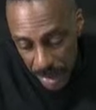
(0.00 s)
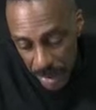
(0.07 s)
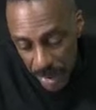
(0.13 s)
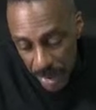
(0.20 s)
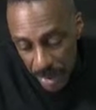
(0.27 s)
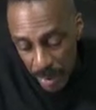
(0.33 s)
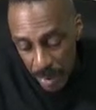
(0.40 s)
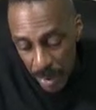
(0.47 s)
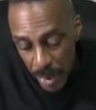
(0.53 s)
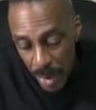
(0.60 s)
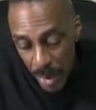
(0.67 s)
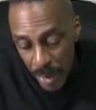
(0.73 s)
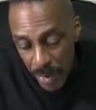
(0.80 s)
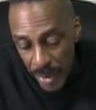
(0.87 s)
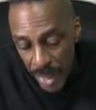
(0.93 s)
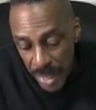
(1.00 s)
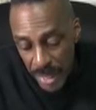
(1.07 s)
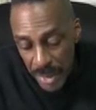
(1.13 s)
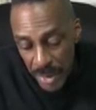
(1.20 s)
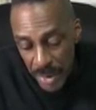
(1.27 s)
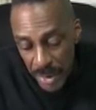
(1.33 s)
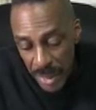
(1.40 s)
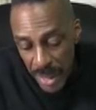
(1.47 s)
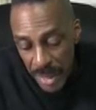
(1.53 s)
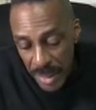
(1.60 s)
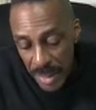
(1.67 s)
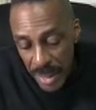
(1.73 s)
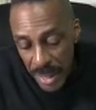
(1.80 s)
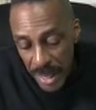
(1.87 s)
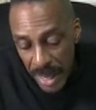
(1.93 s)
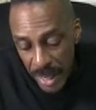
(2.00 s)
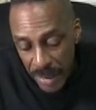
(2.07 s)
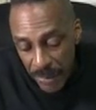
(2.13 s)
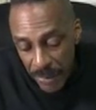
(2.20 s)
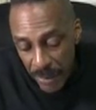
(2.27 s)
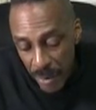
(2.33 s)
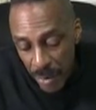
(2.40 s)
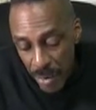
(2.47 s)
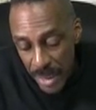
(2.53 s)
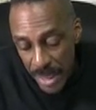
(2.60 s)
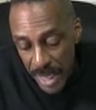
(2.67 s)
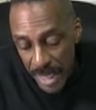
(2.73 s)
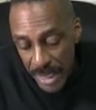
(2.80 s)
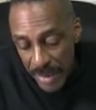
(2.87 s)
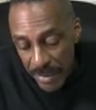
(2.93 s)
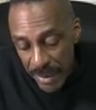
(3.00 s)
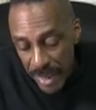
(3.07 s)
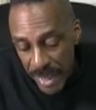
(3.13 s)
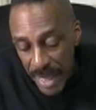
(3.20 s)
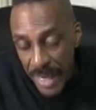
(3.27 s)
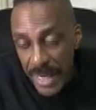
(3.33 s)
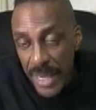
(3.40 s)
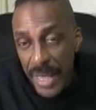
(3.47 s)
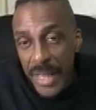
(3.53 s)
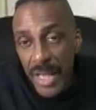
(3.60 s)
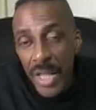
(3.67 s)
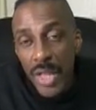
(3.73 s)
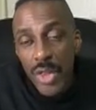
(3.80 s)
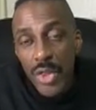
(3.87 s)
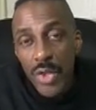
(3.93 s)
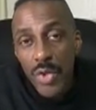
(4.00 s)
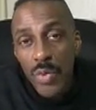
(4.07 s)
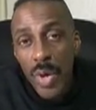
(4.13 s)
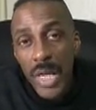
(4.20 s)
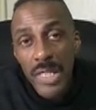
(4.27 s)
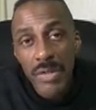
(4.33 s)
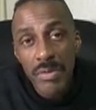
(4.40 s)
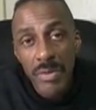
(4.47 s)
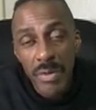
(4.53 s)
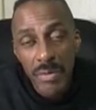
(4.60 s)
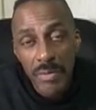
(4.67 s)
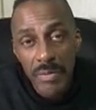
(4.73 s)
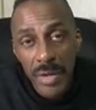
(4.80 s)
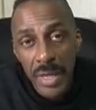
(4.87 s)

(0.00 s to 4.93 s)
you move into that and the full release of that, again, new ways of doing